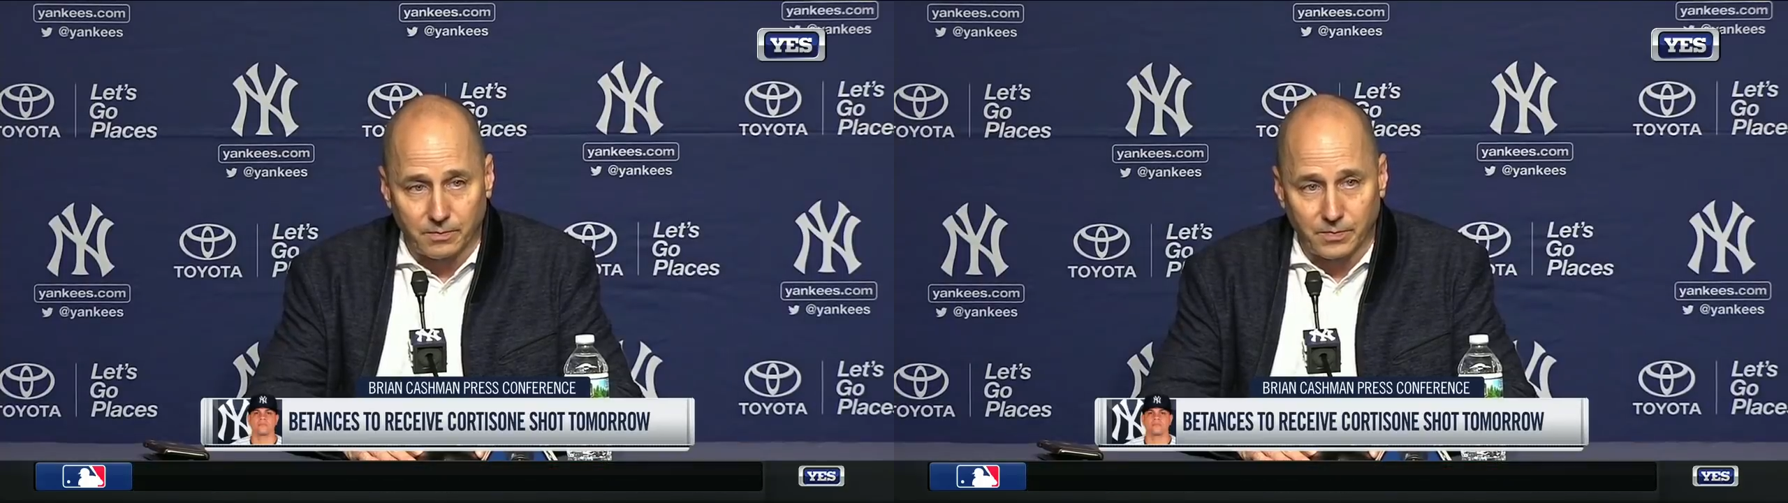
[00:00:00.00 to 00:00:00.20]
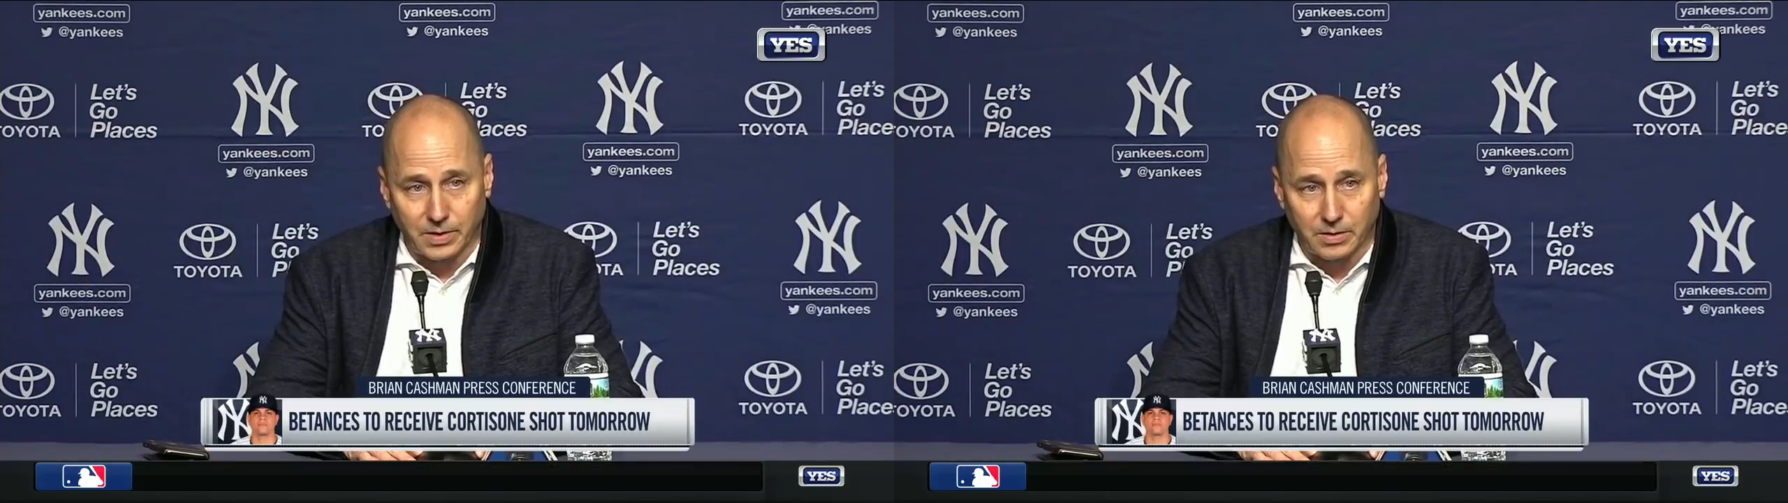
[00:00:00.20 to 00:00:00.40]

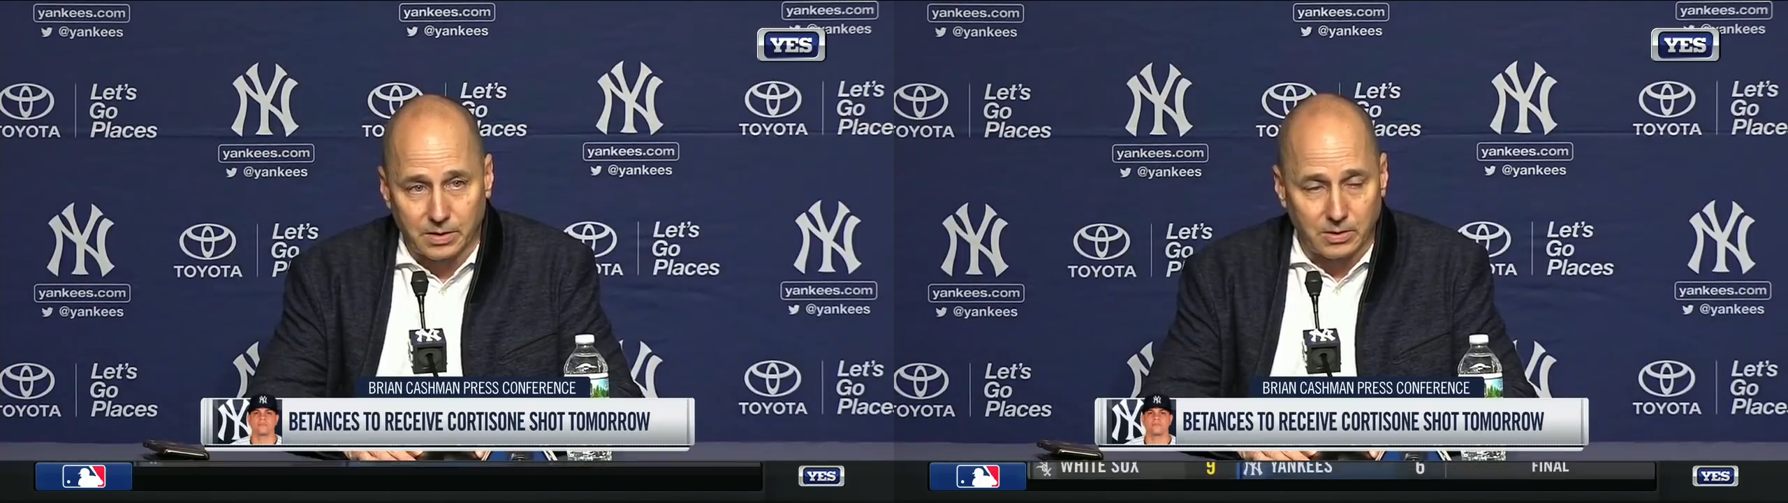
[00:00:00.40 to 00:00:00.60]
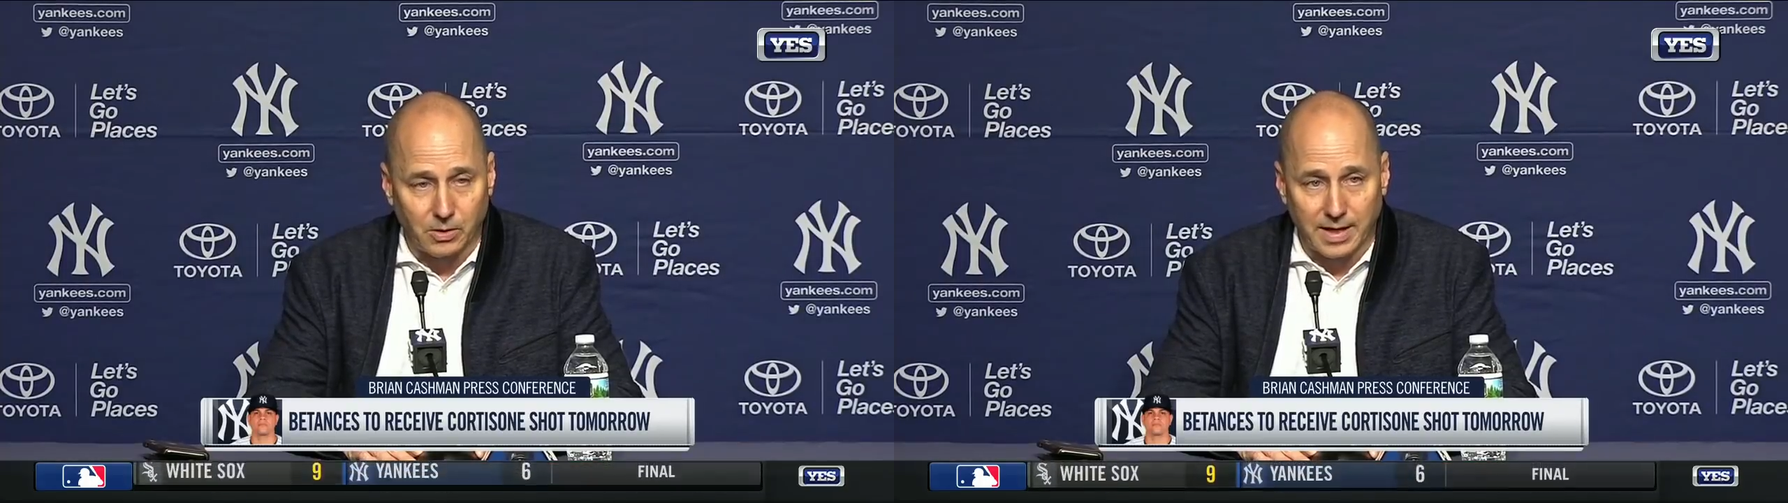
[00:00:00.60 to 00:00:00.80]
you know,
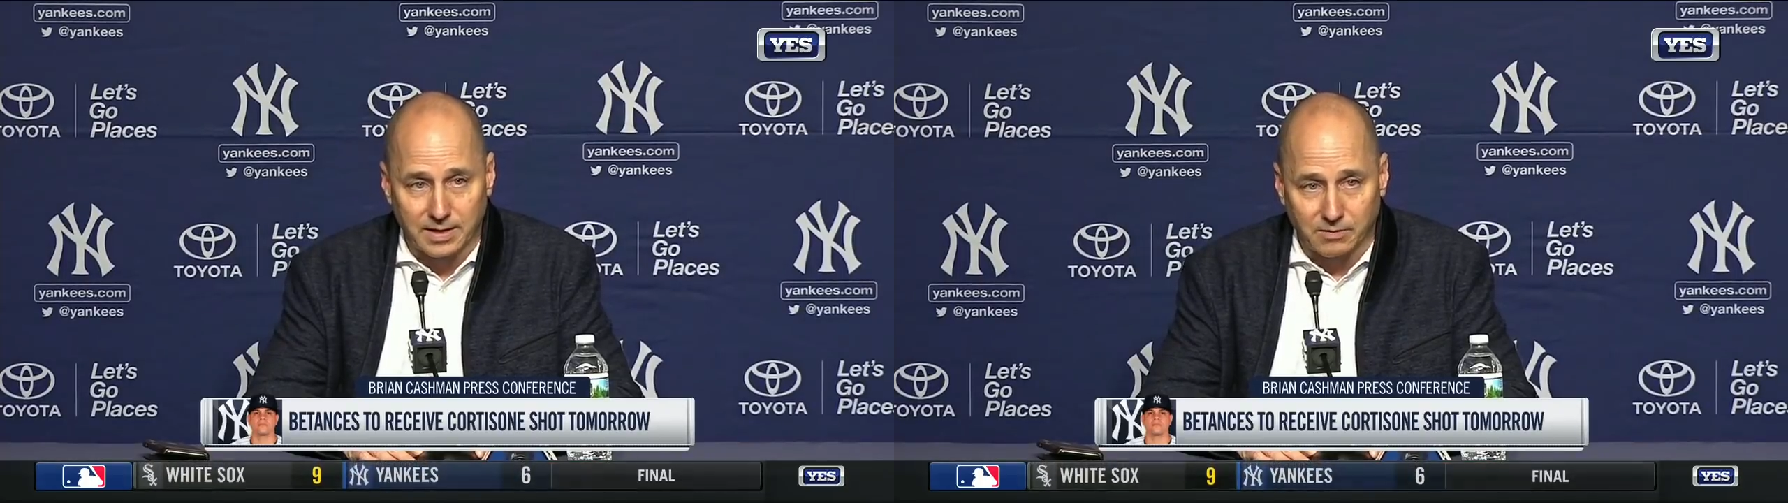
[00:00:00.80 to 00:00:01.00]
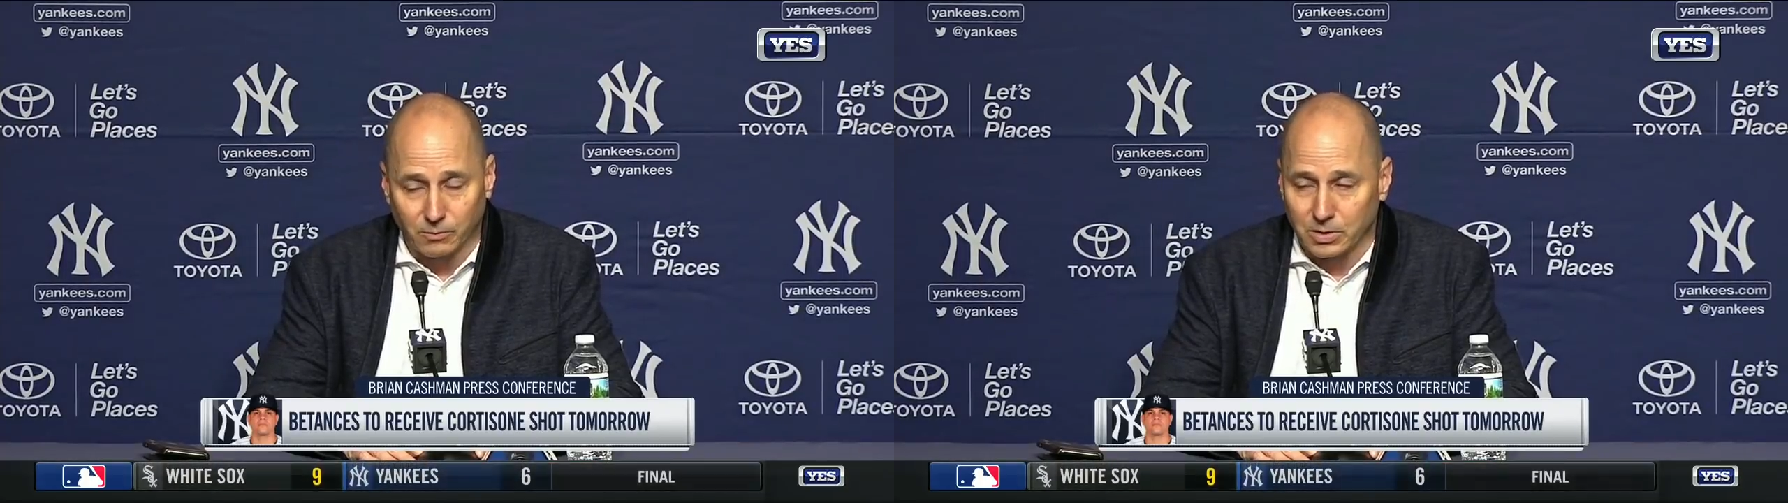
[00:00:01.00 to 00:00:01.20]
still
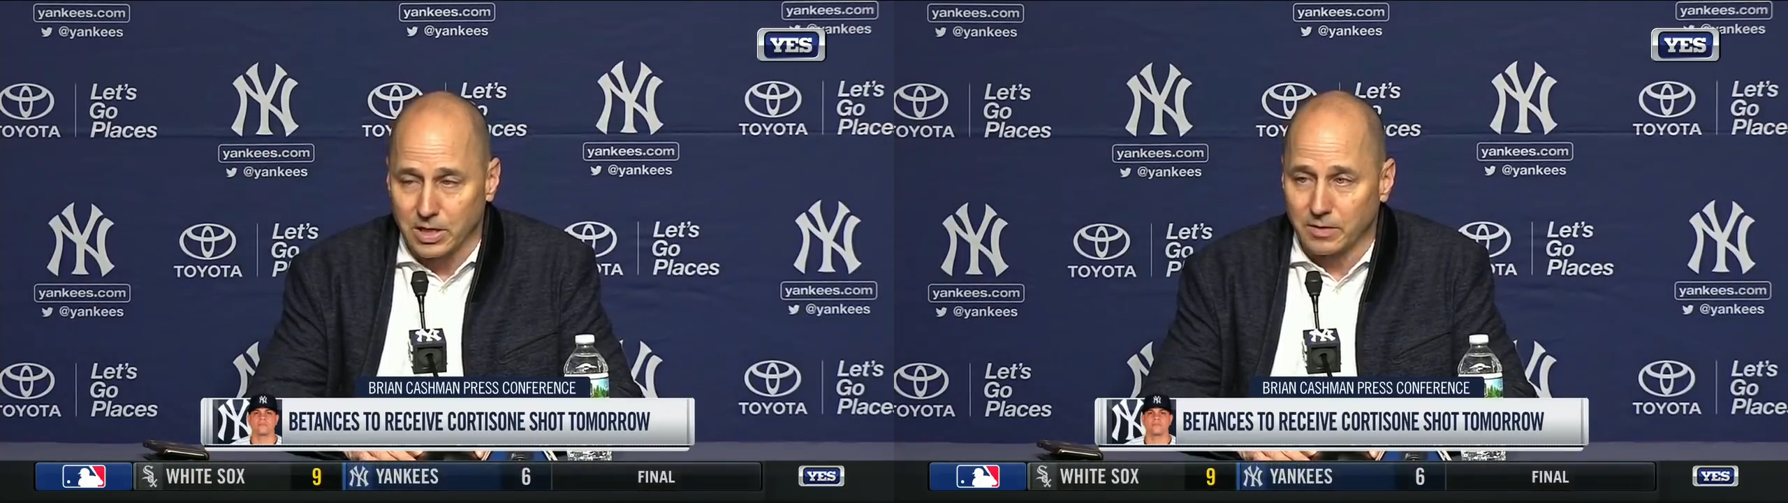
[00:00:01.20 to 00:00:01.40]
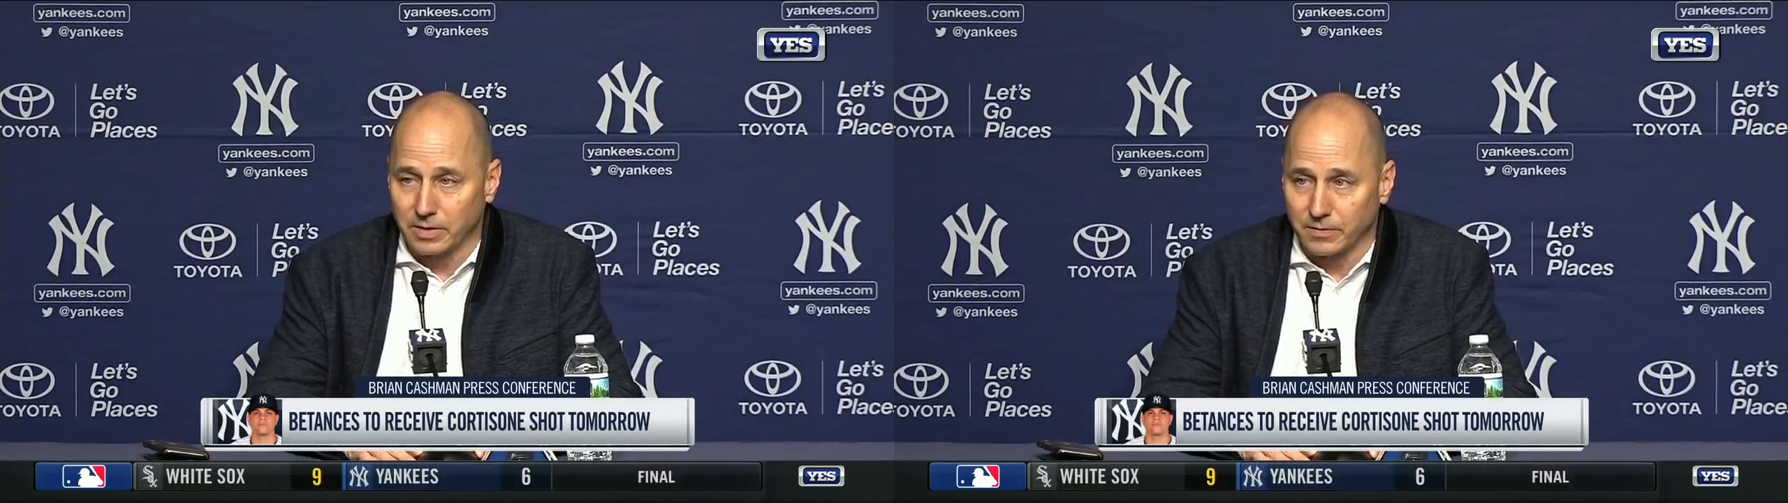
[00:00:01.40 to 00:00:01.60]
hasn't
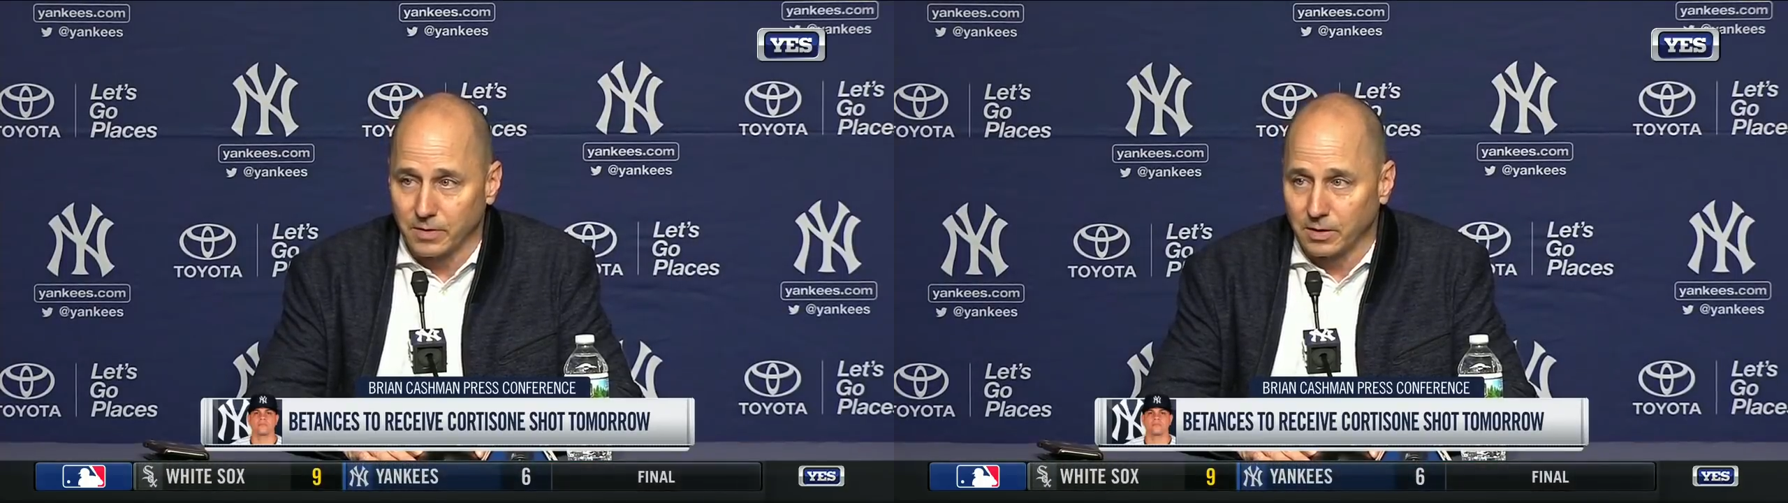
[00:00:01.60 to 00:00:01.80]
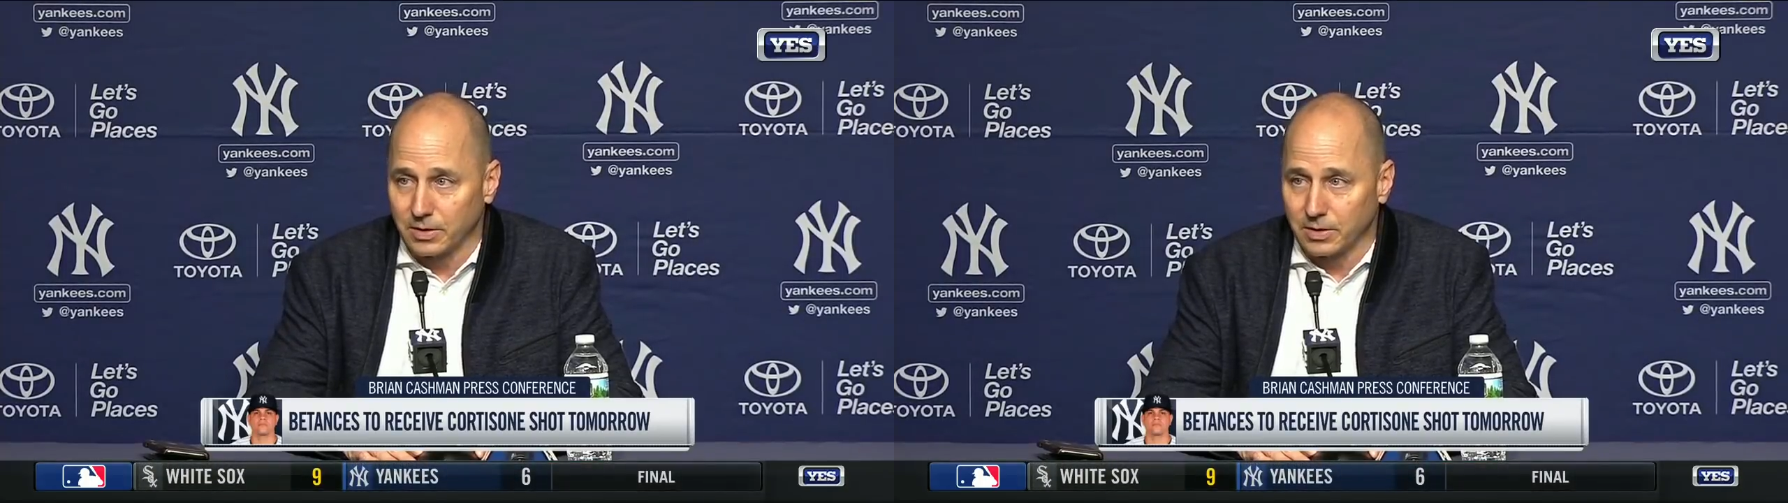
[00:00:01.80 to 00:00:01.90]
resolved it fully.